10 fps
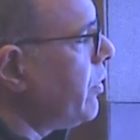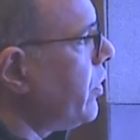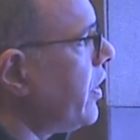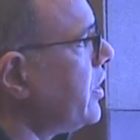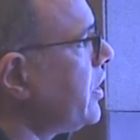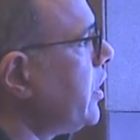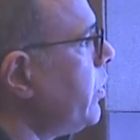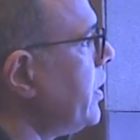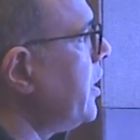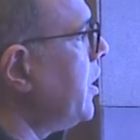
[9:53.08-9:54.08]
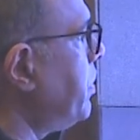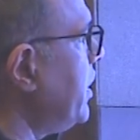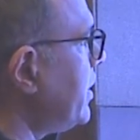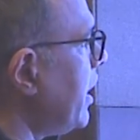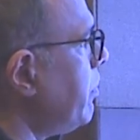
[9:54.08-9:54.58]
to register with the
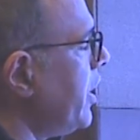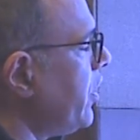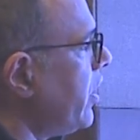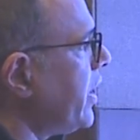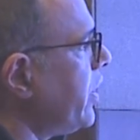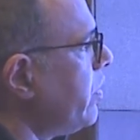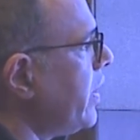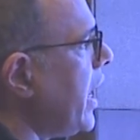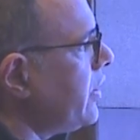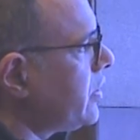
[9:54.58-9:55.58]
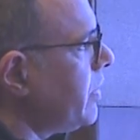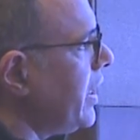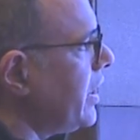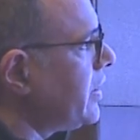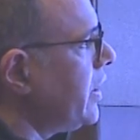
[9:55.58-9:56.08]
PSEB, and your turnover has to be
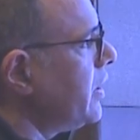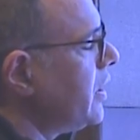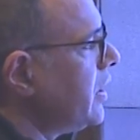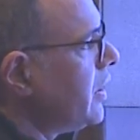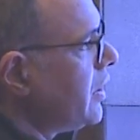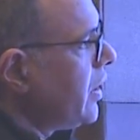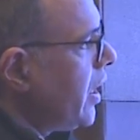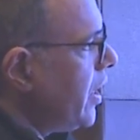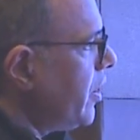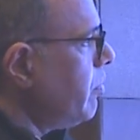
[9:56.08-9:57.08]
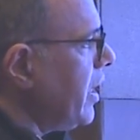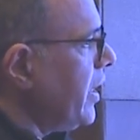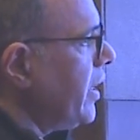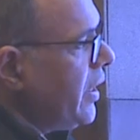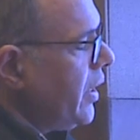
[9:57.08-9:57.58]
less than 100
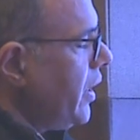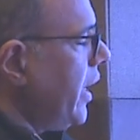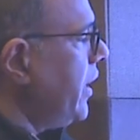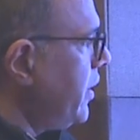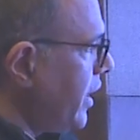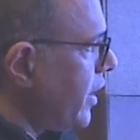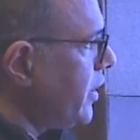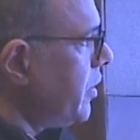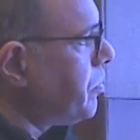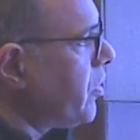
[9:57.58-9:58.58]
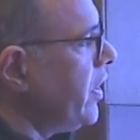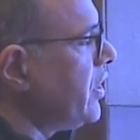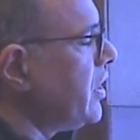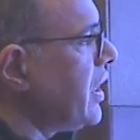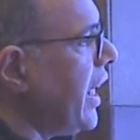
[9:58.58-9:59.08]
million. And there are other
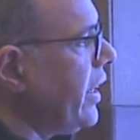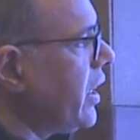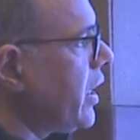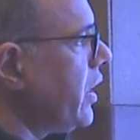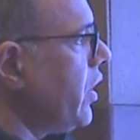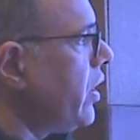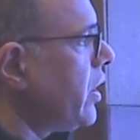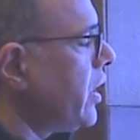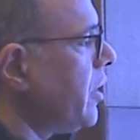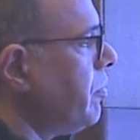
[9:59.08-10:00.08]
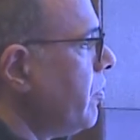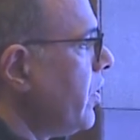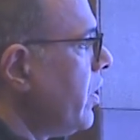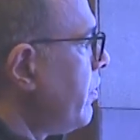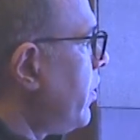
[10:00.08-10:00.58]
provisions like
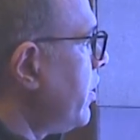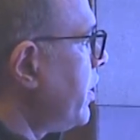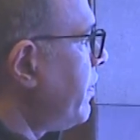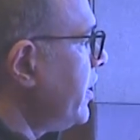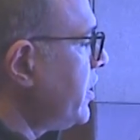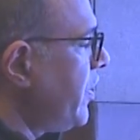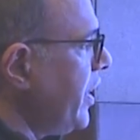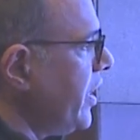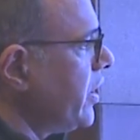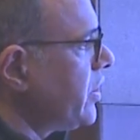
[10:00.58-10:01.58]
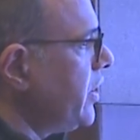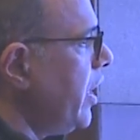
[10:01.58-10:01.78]
for the first 3 years, they